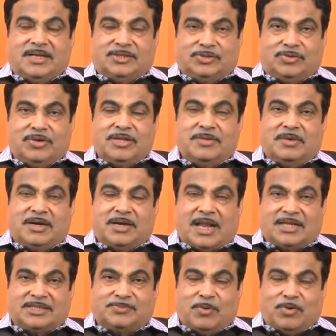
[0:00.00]
So in our
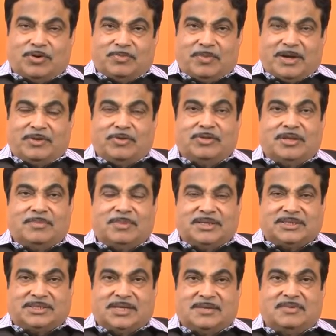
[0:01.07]
transport, particularly the
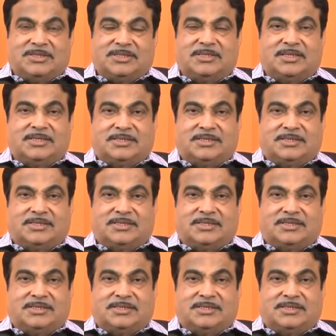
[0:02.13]
bus service in